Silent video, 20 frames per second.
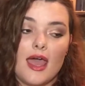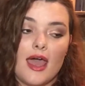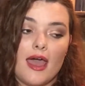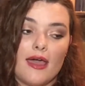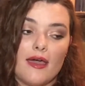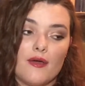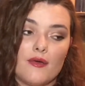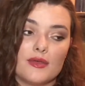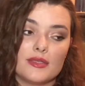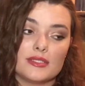
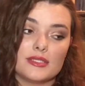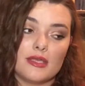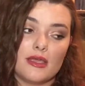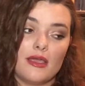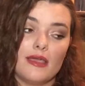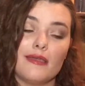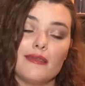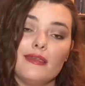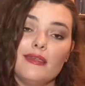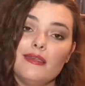I was
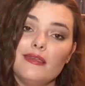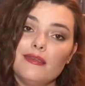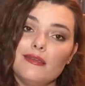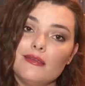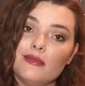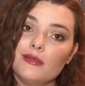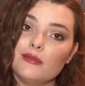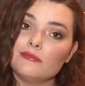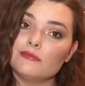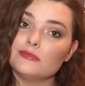like,
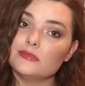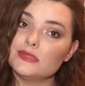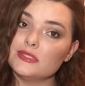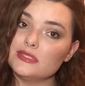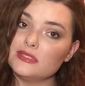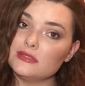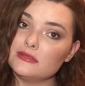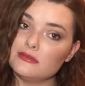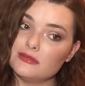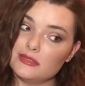yeah,
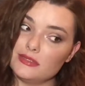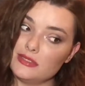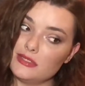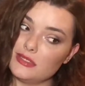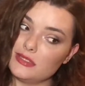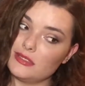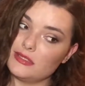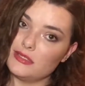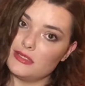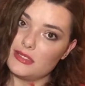no, they're
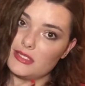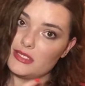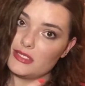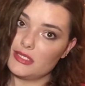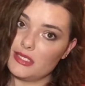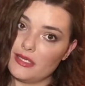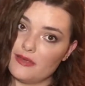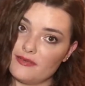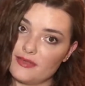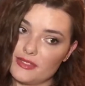not gonna like
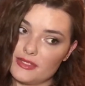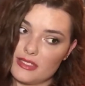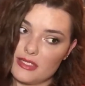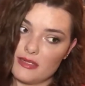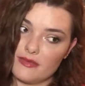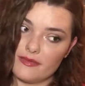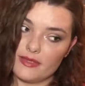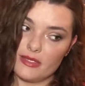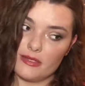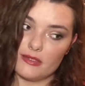that version
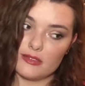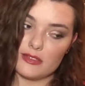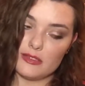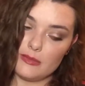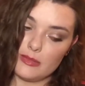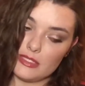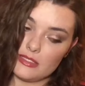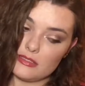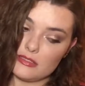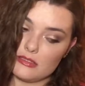of
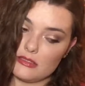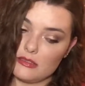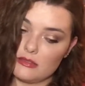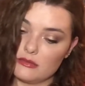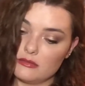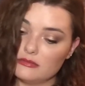Elizabeth, so